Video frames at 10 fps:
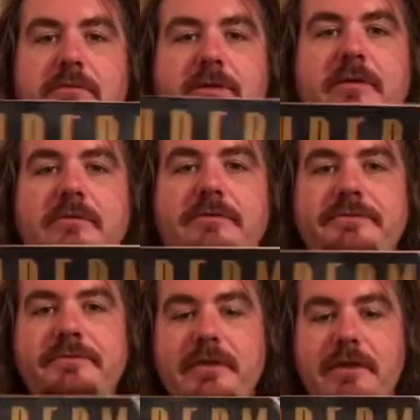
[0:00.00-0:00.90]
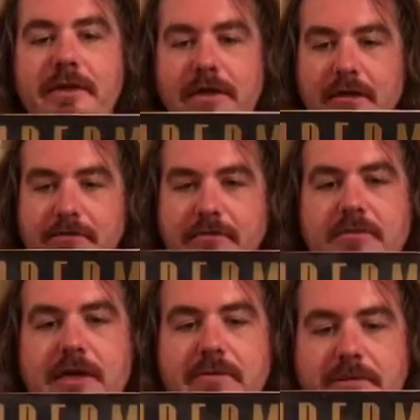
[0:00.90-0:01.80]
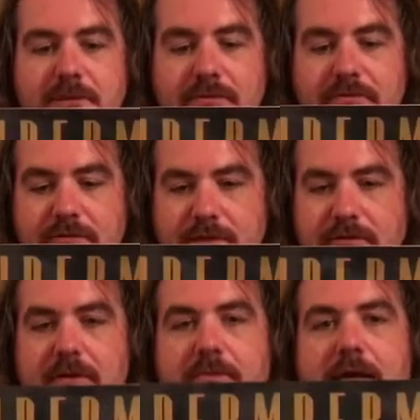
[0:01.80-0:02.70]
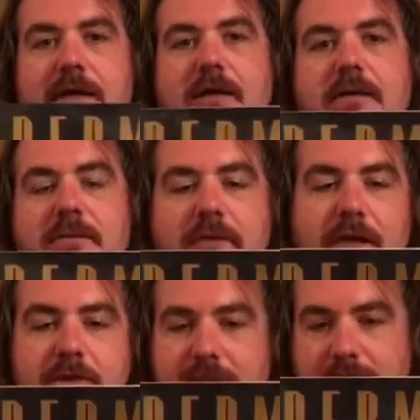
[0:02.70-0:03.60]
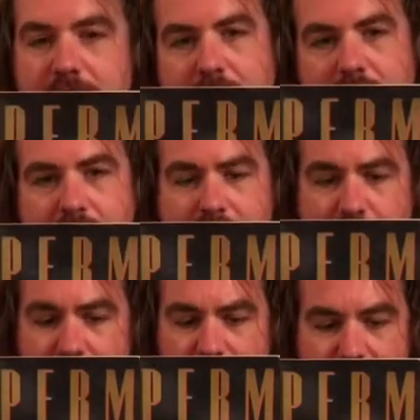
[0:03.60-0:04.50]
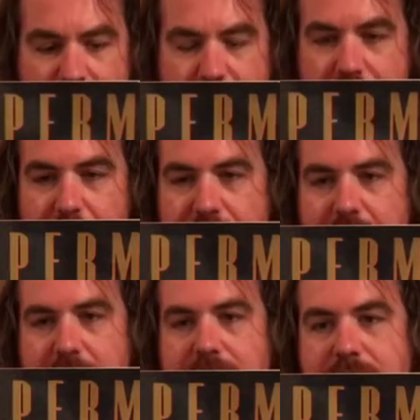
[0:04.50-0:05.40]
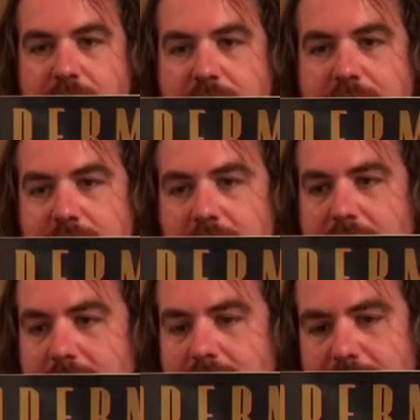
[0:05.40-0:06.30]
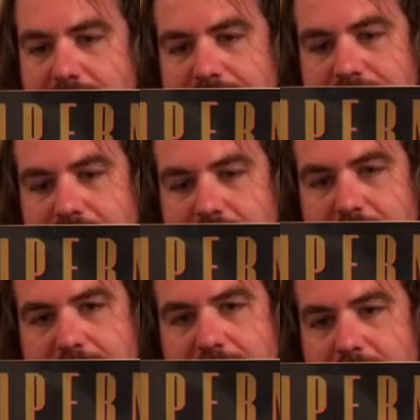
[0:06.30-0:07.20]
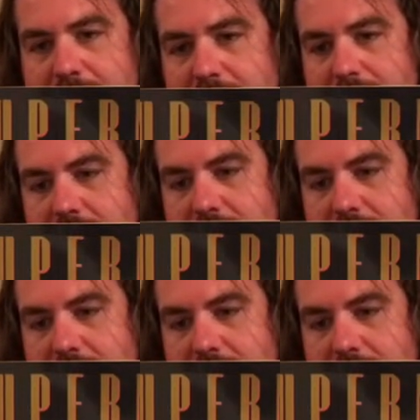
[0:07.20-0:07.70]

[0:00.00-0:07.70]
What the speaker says: book. There you go. Probably see it pretty well back here, I'm guessing. Here we go with Alex Ross again. My favorite